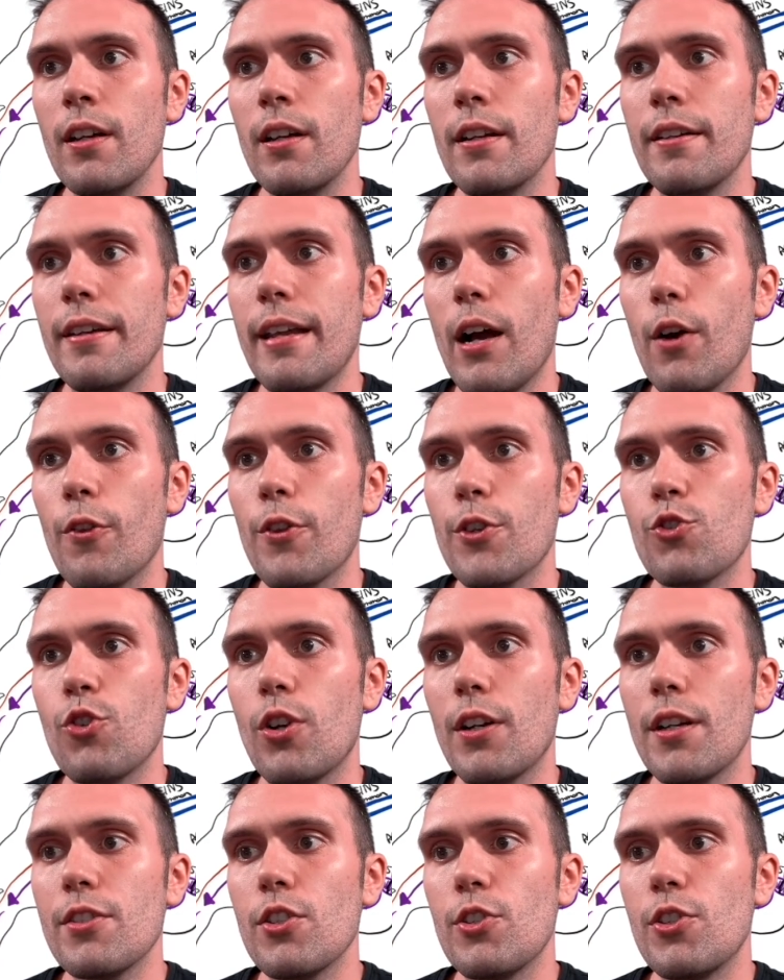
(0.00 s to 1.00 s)
Now, the
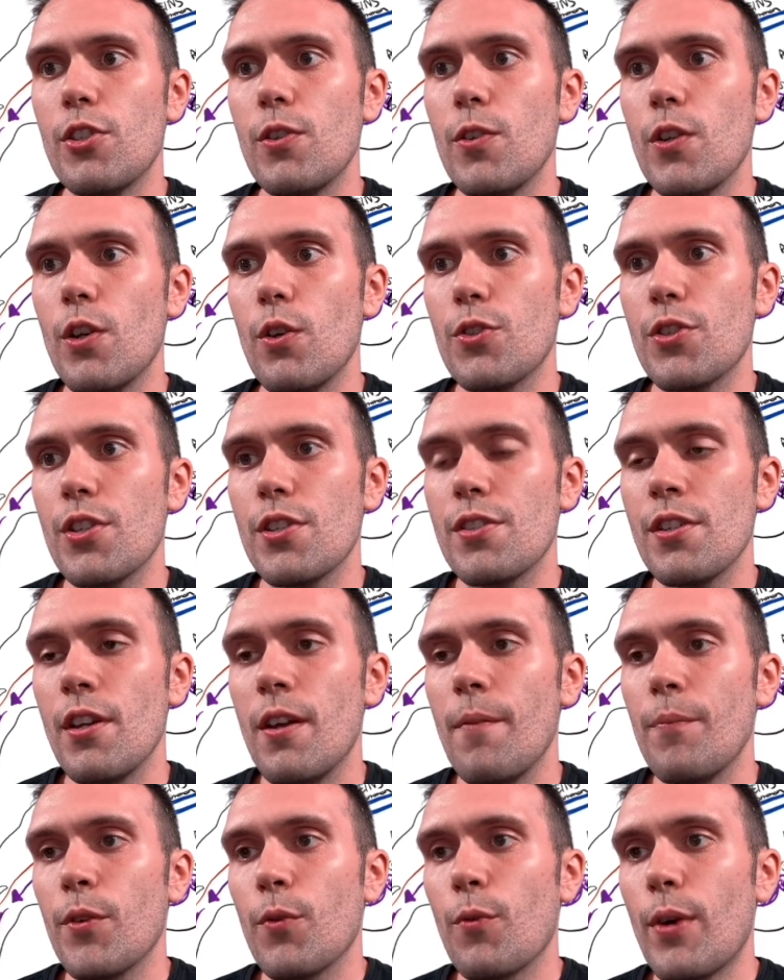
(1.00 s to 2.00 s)
truncus arteriosus,
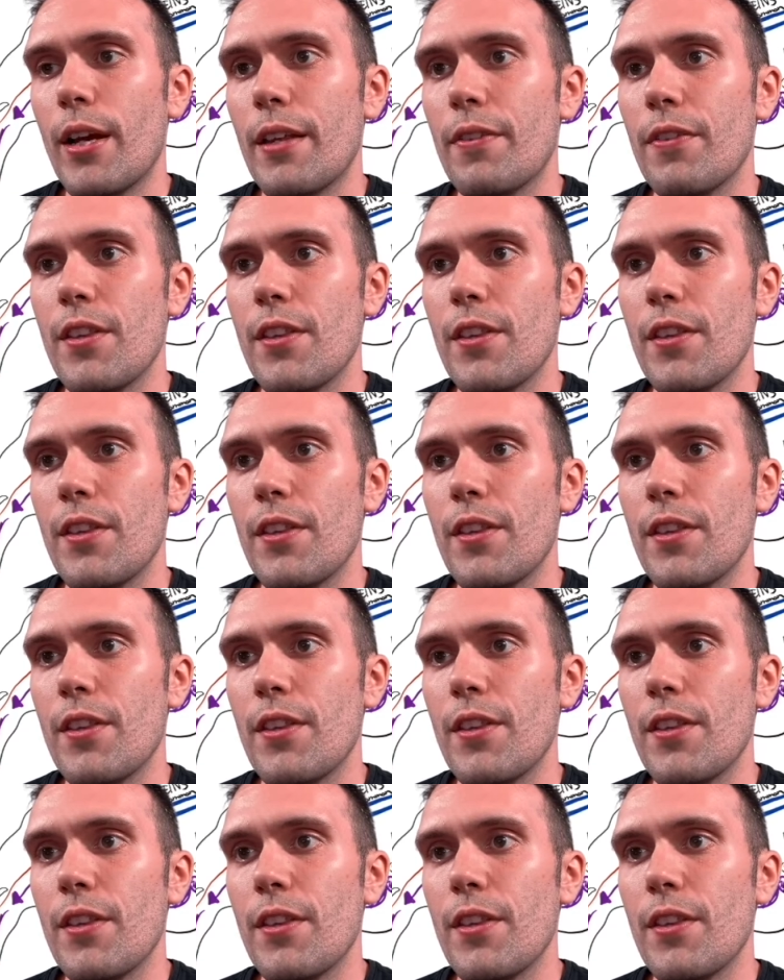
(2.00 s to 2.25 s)
right?